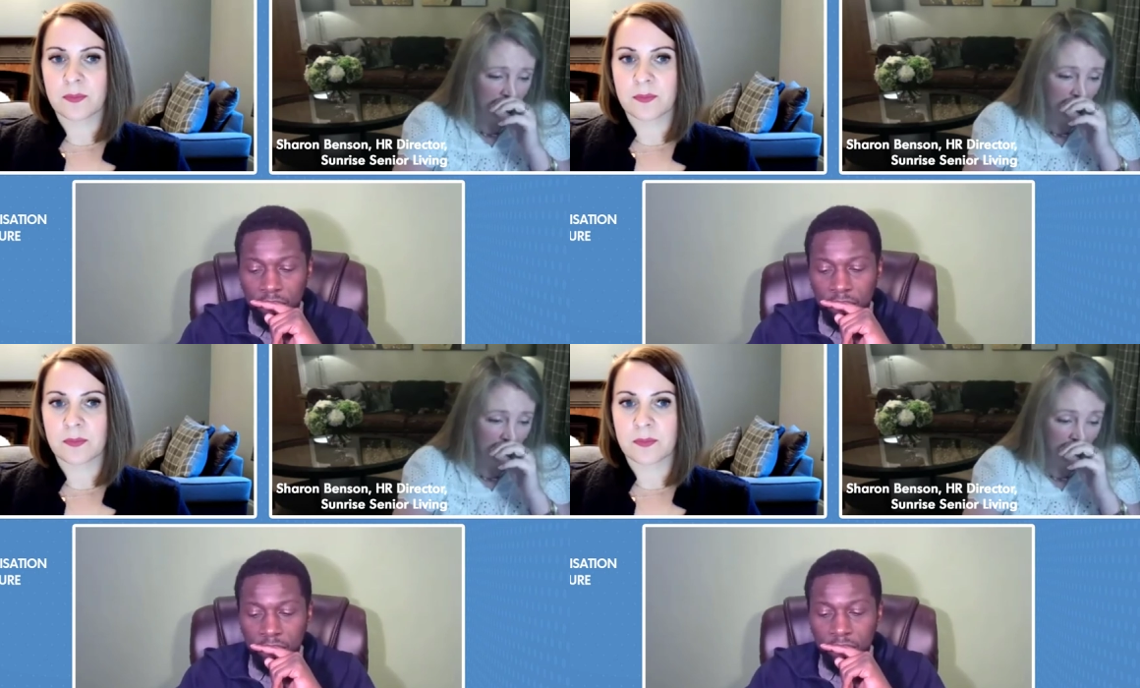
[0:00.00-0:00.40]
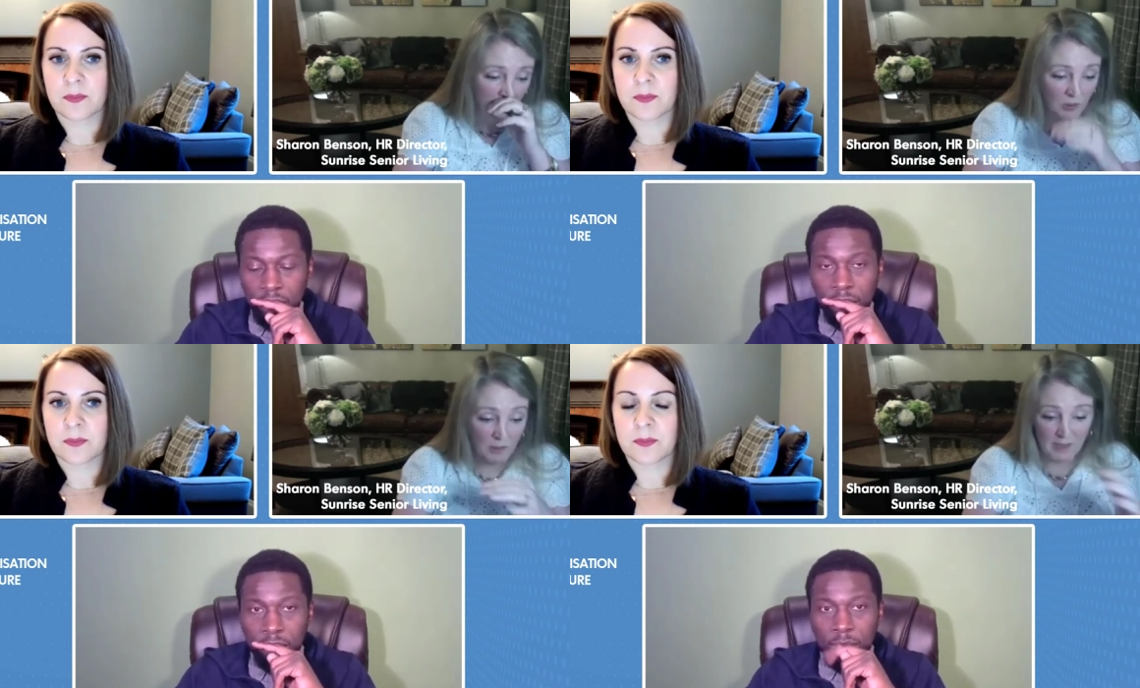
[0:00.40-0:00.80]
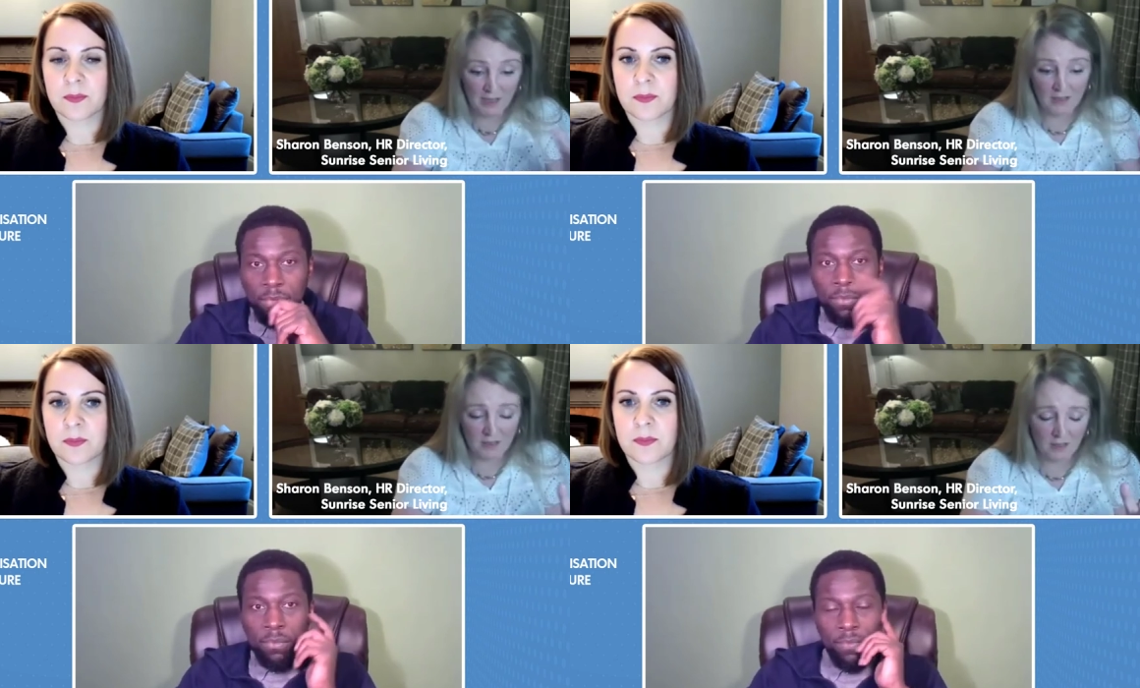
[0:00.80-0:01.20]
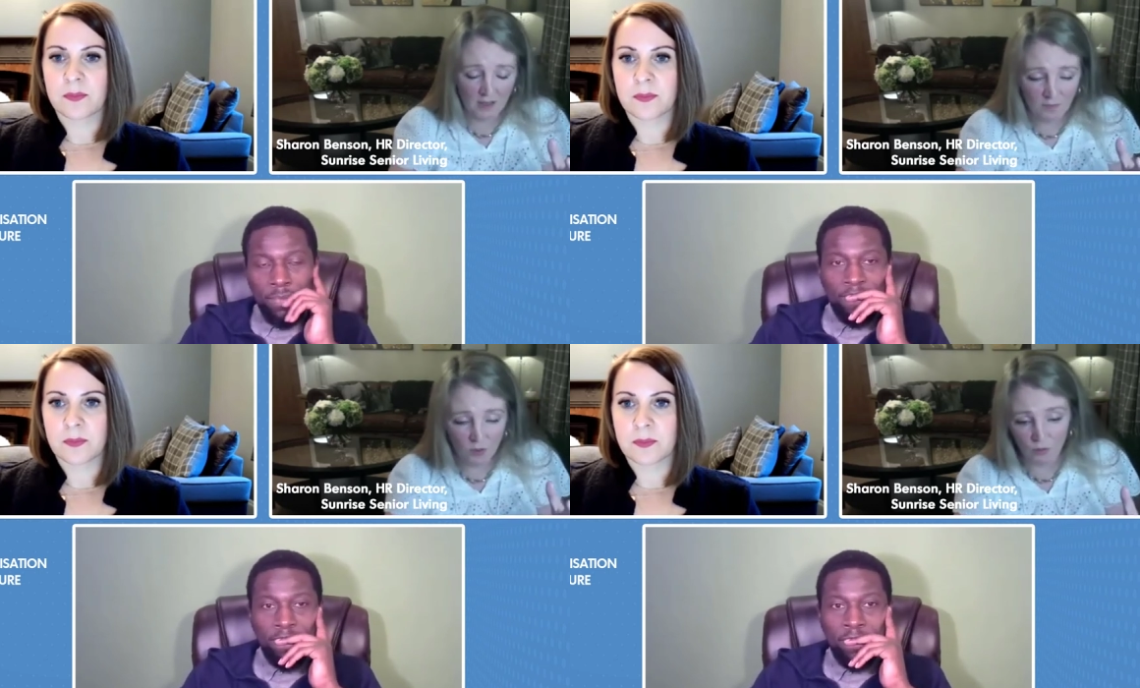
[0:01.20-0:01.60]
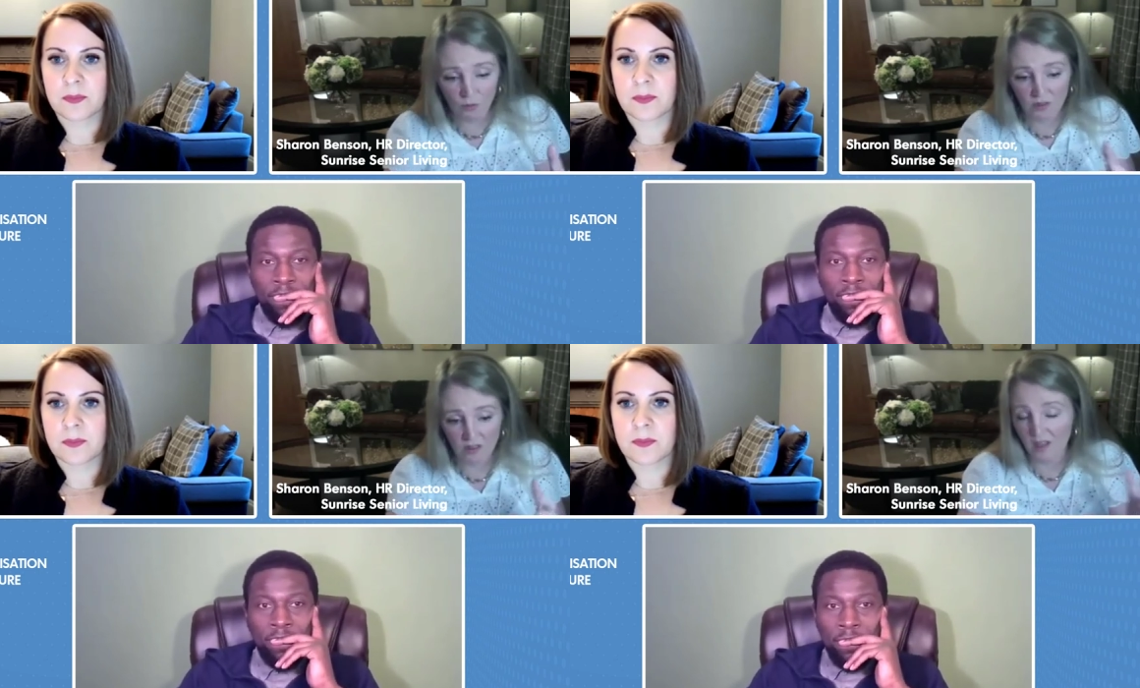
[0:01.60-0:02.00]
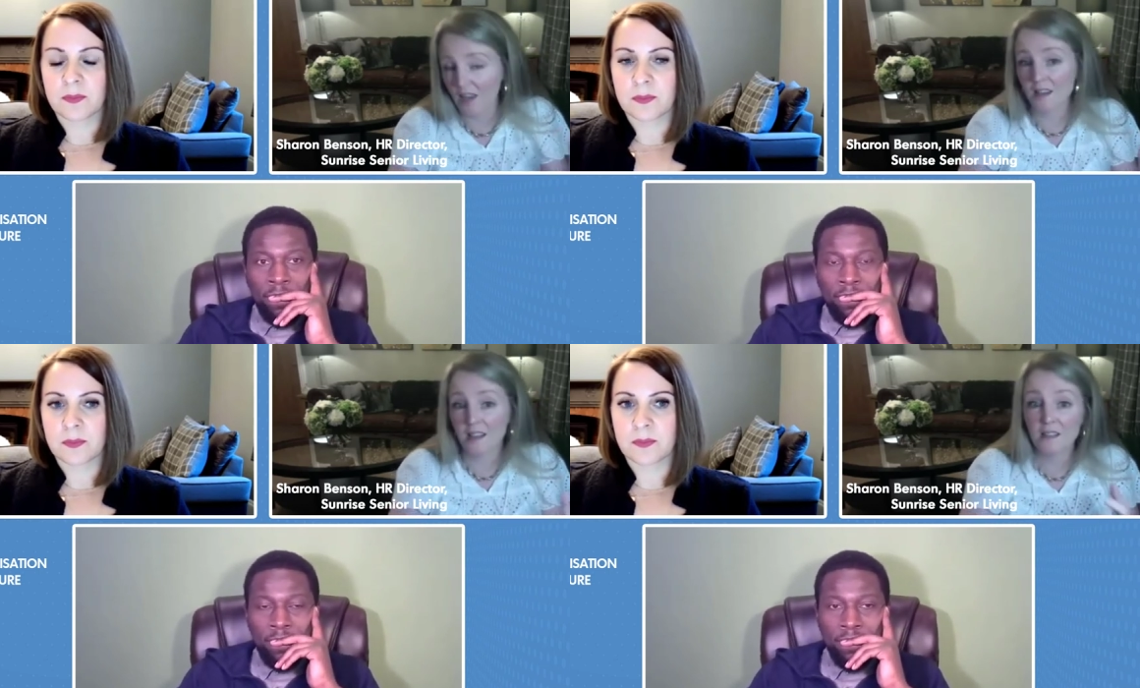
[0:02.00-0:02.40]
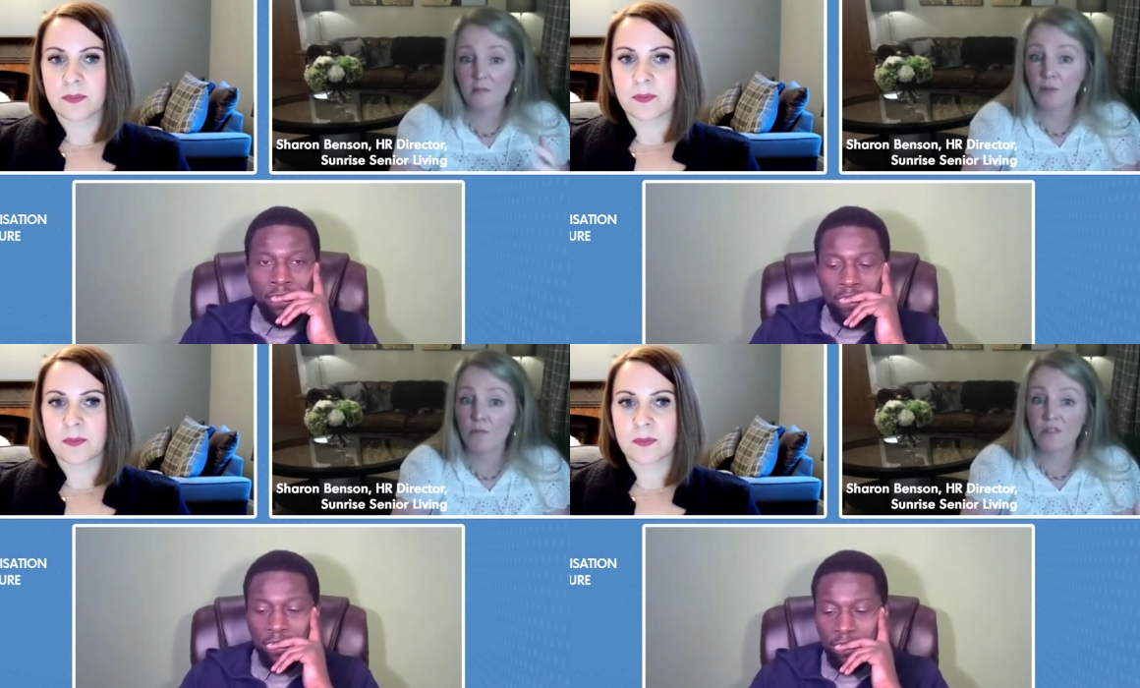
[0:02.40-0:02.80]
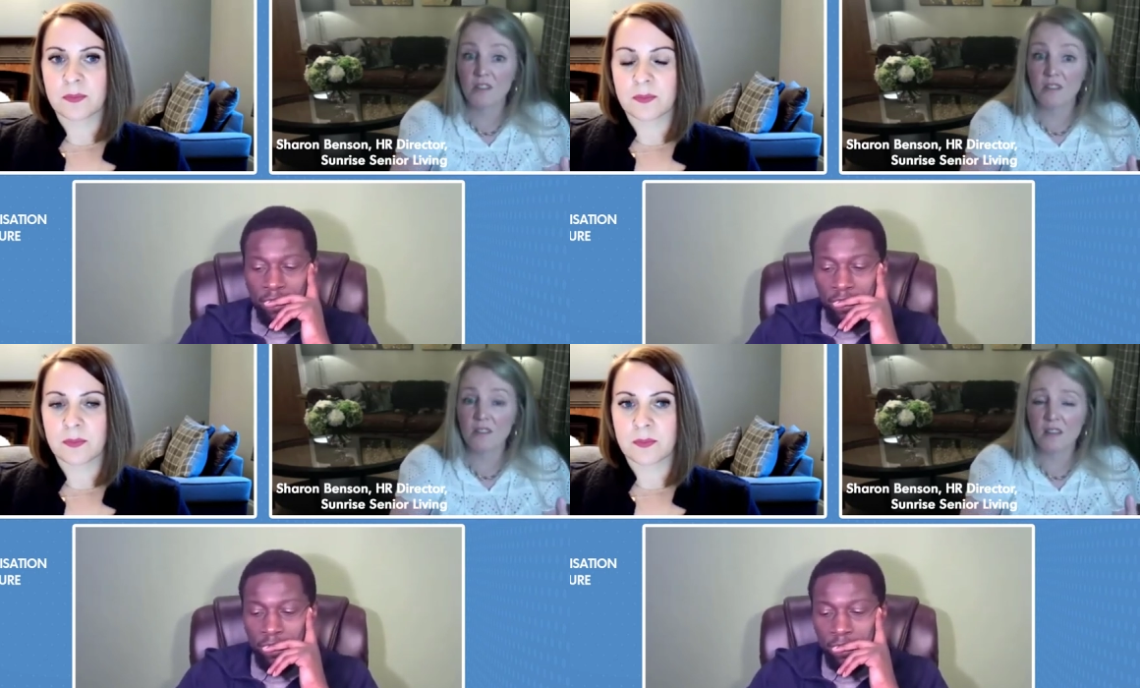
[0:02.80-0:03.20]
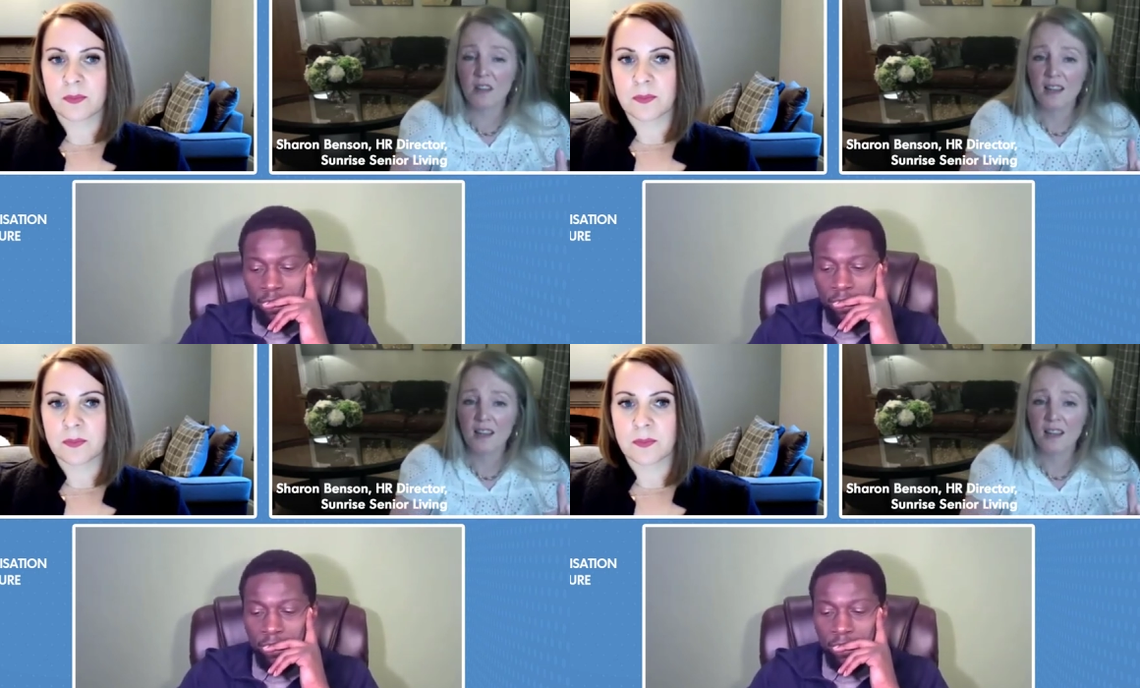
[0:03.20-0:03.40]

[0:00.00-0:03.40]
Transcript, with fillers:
Speaker 1: we can deploy the best um, tools and techniques and processes